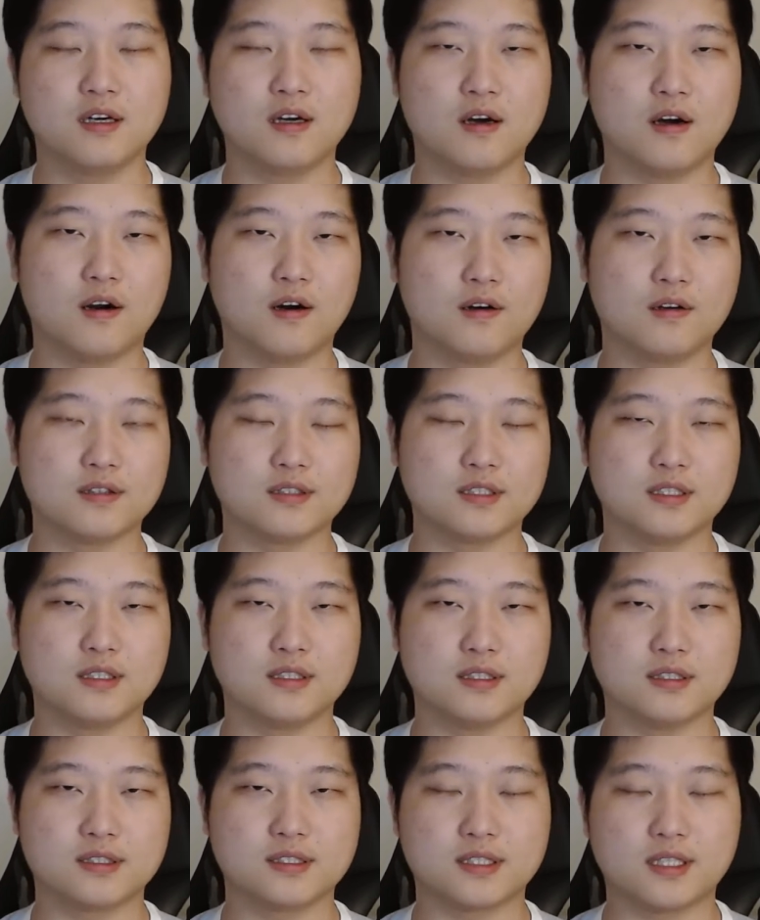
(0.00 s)
or
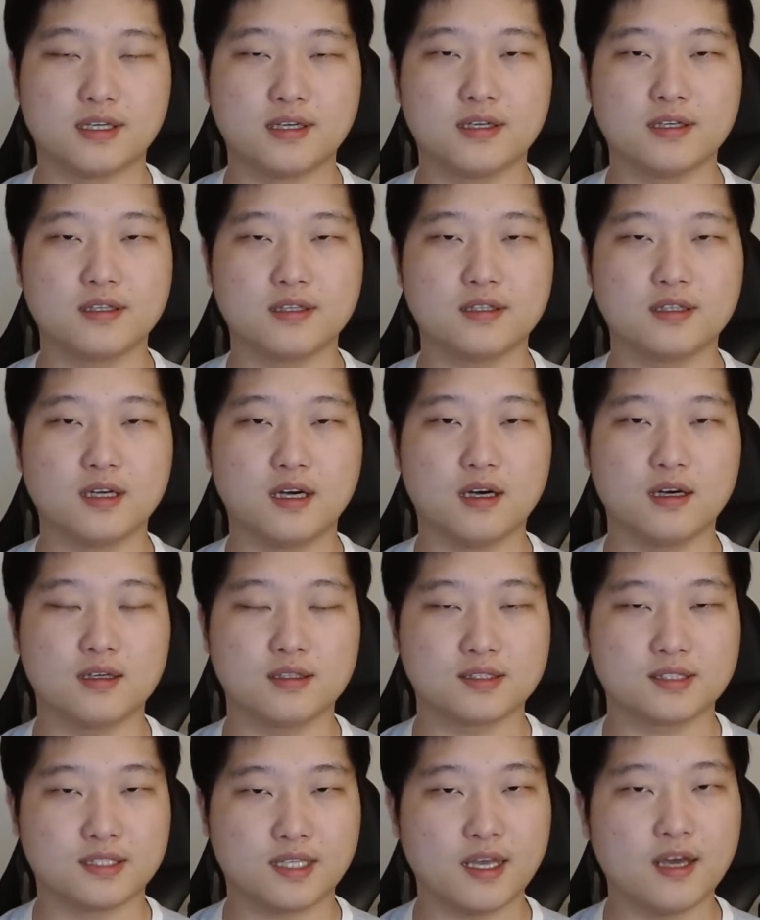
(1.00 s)
the
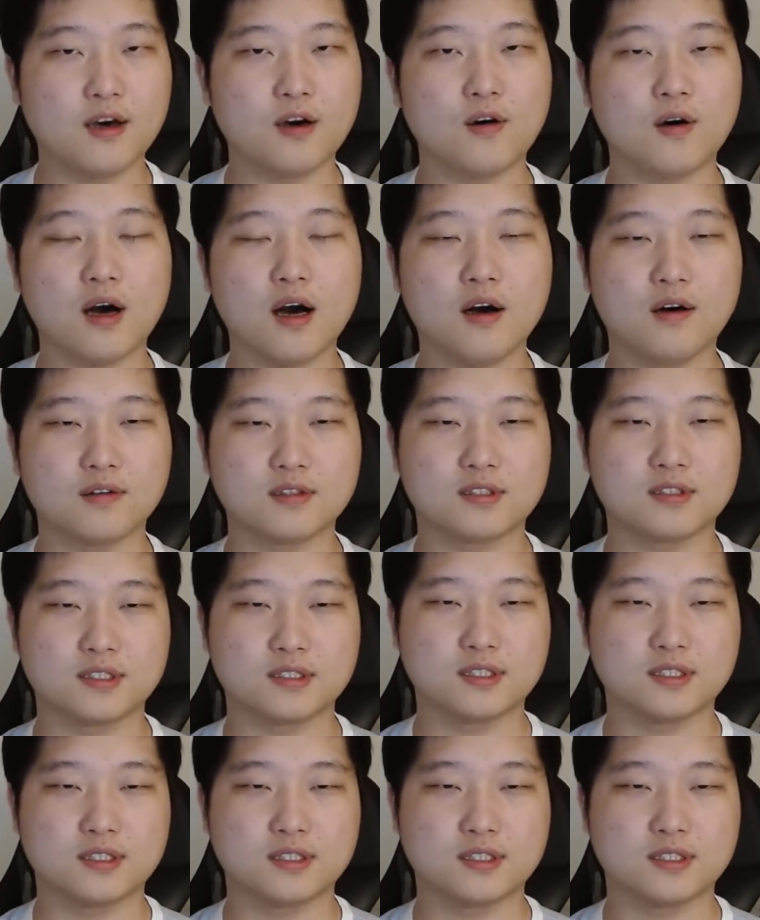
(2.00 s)
scale out.